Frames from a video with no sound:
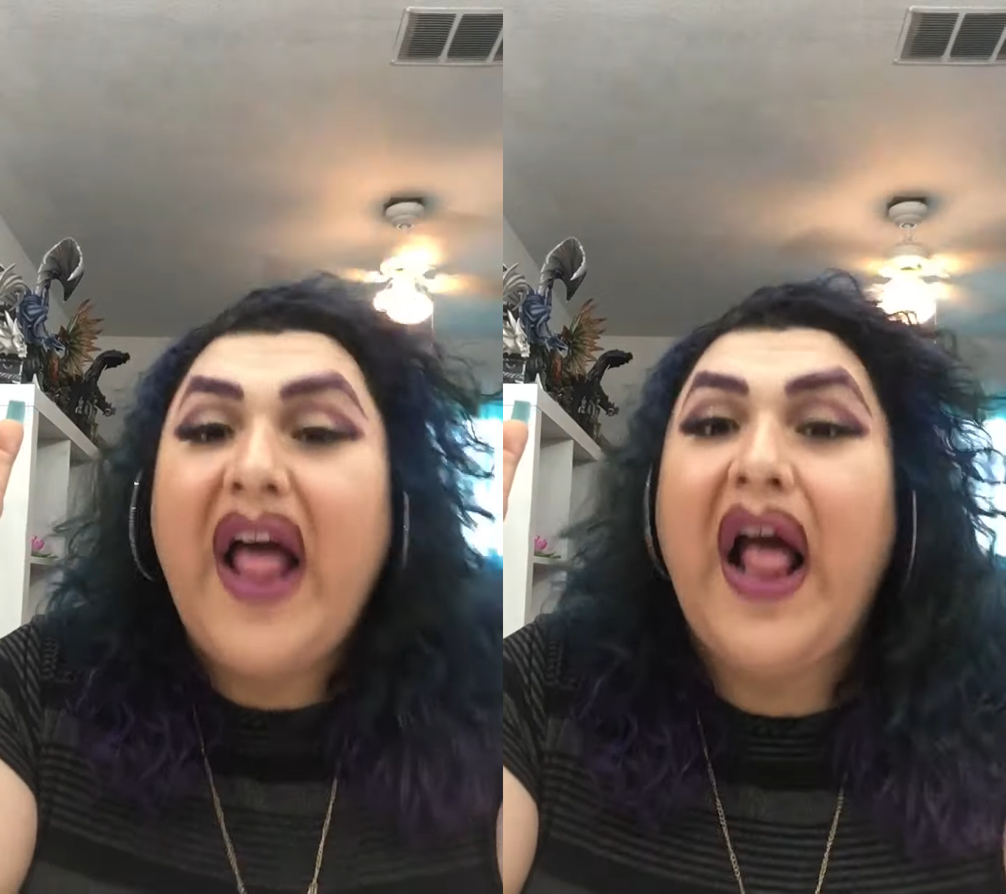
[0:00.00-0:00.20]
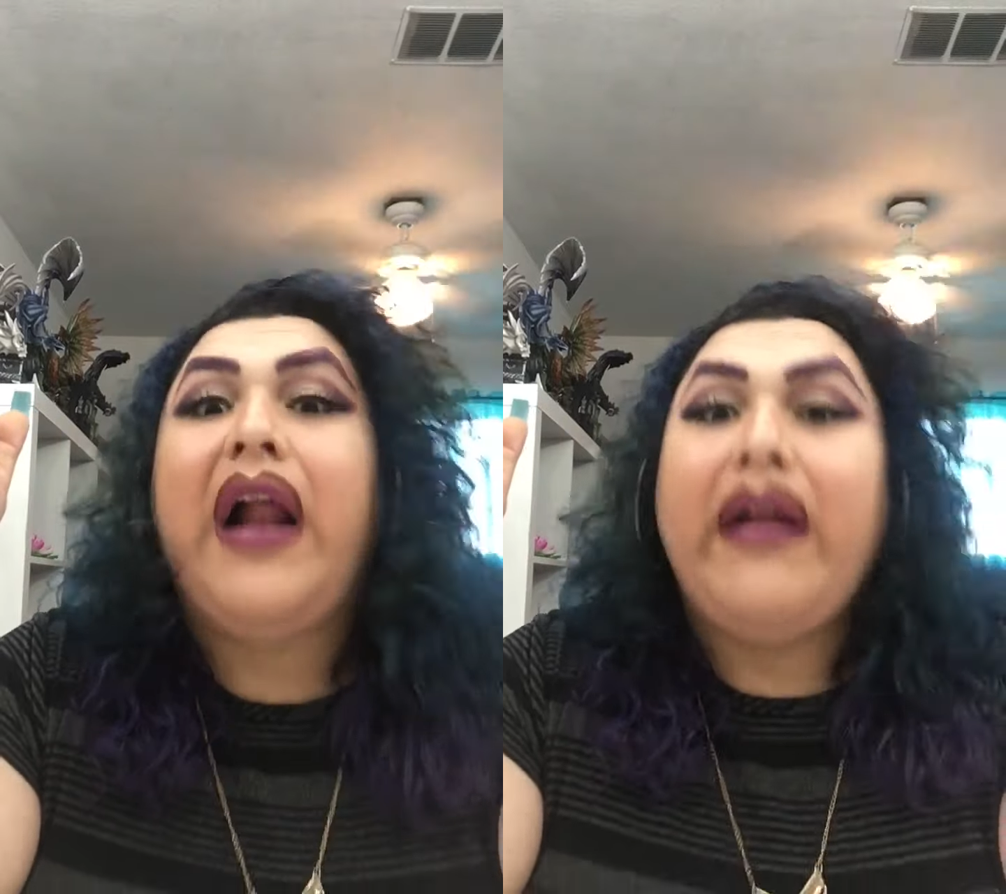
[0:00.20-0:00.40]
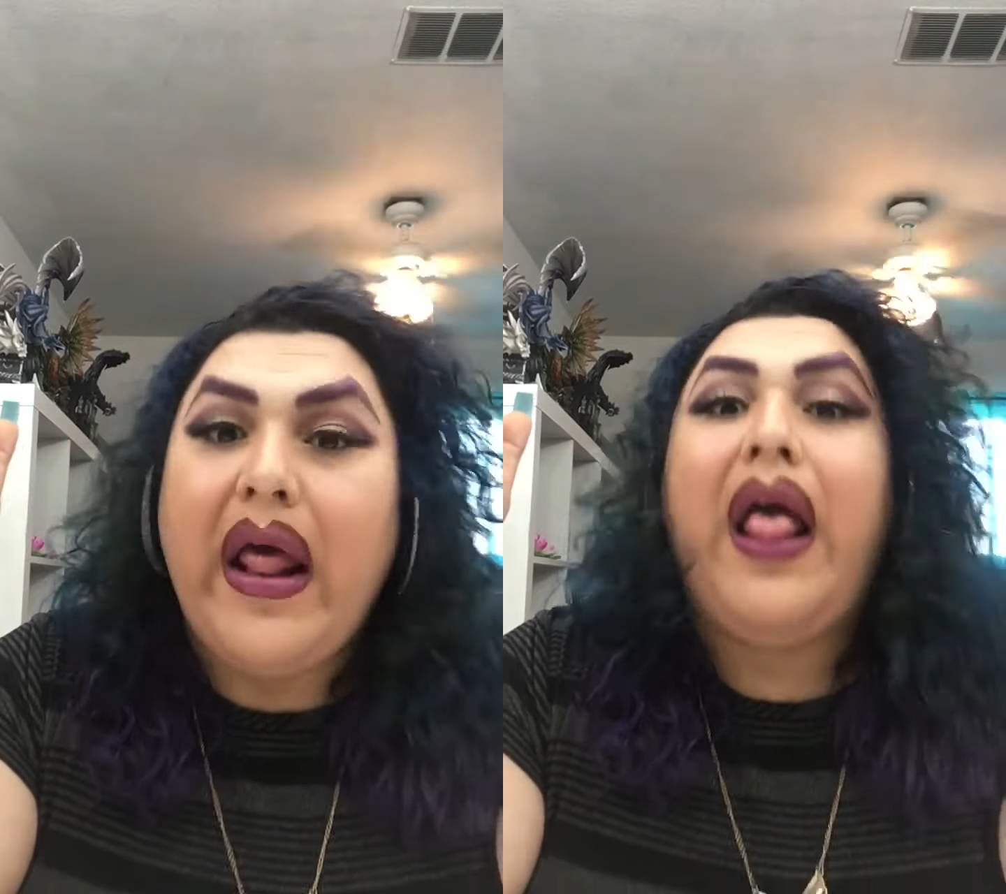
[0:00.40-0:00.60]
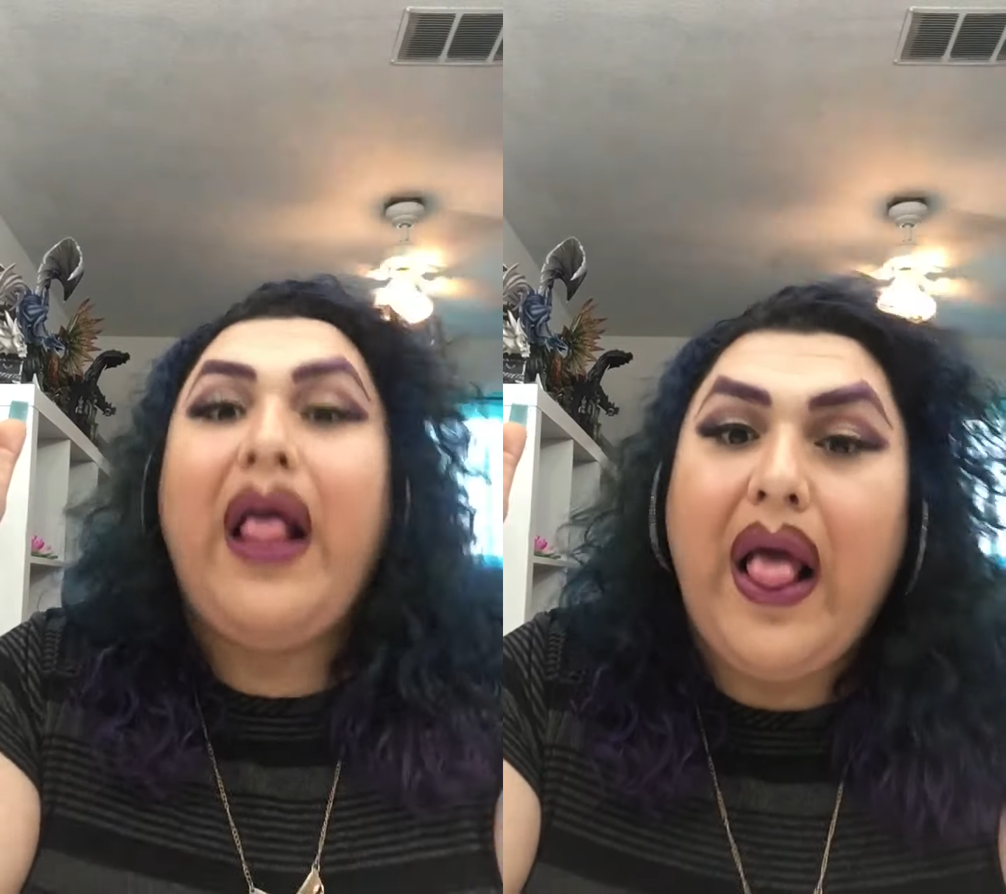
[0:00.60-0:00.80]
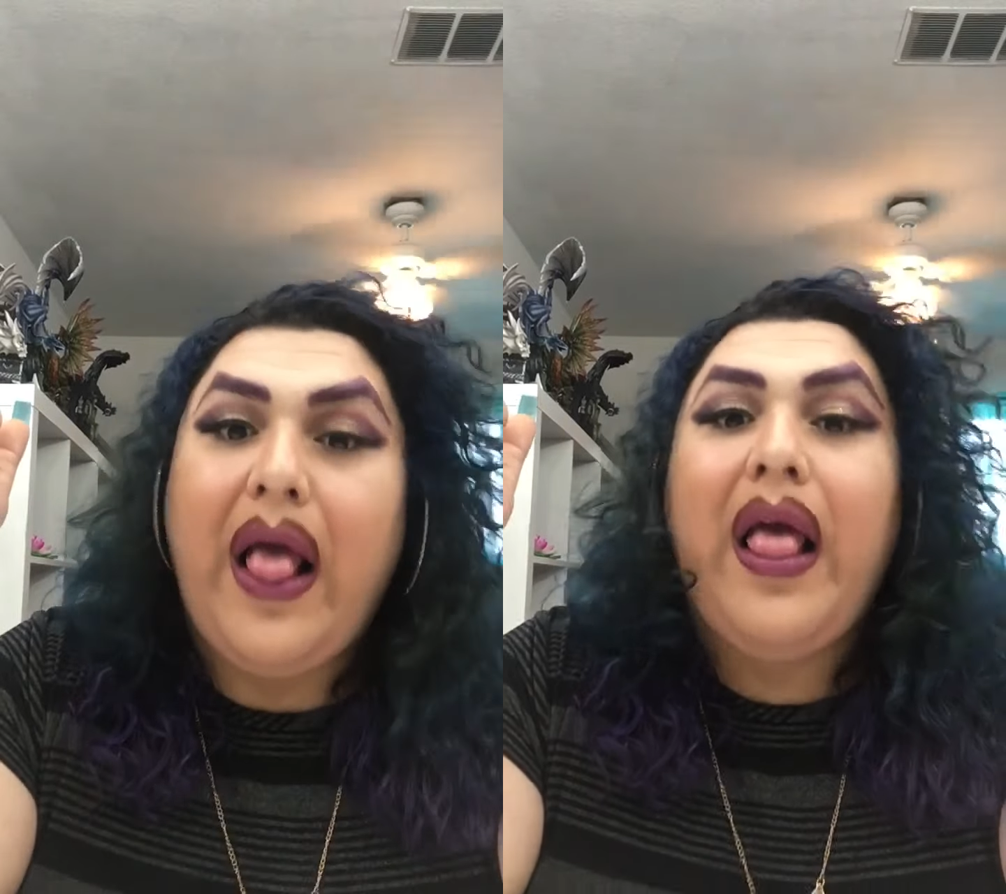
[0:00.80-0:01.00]

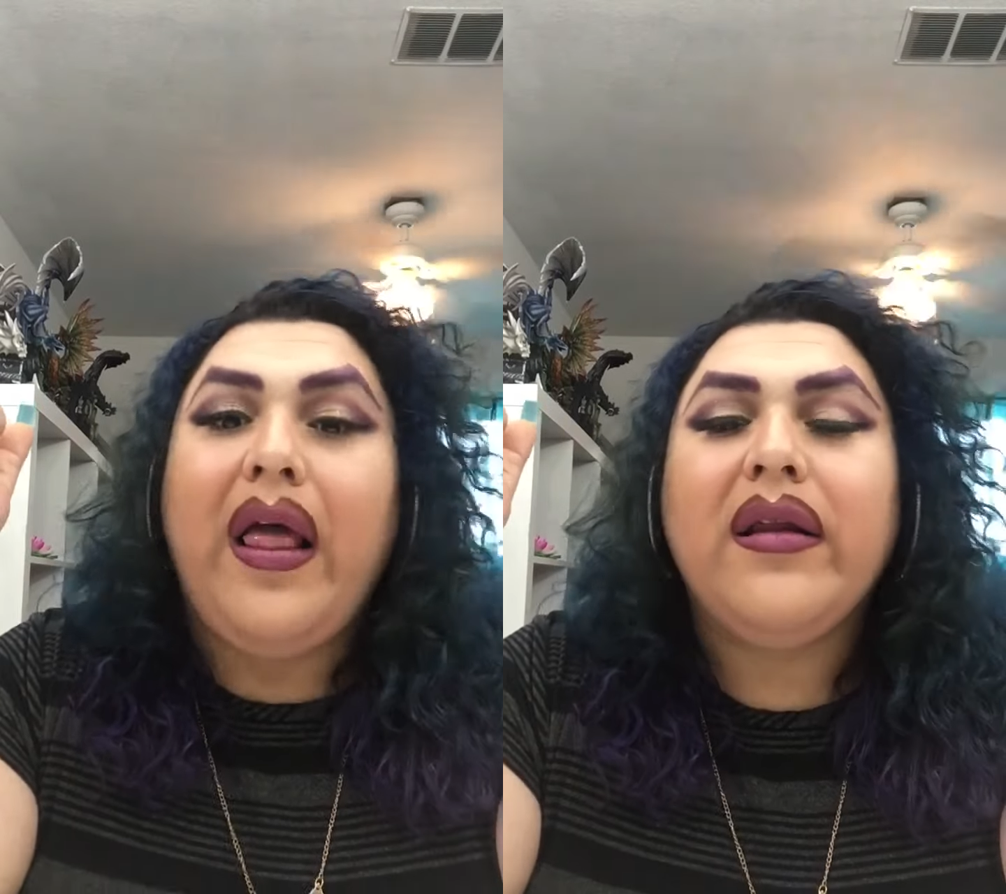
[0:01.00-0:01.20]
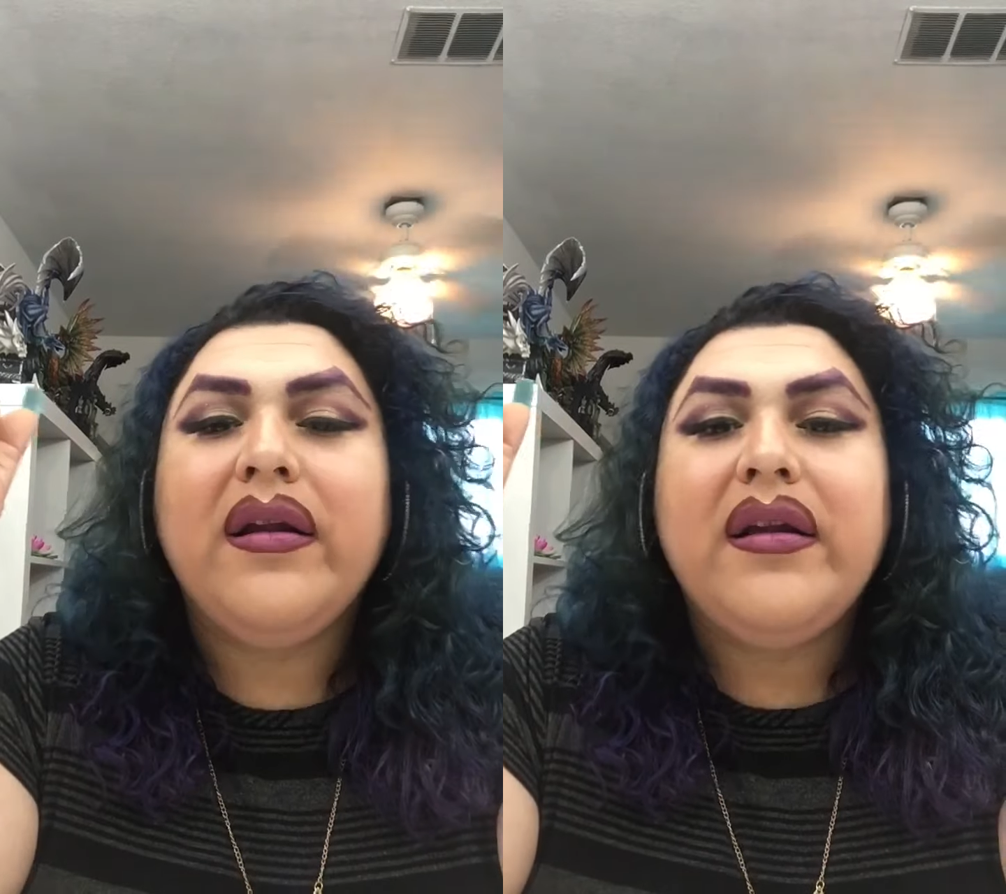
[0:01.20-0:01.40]
ah.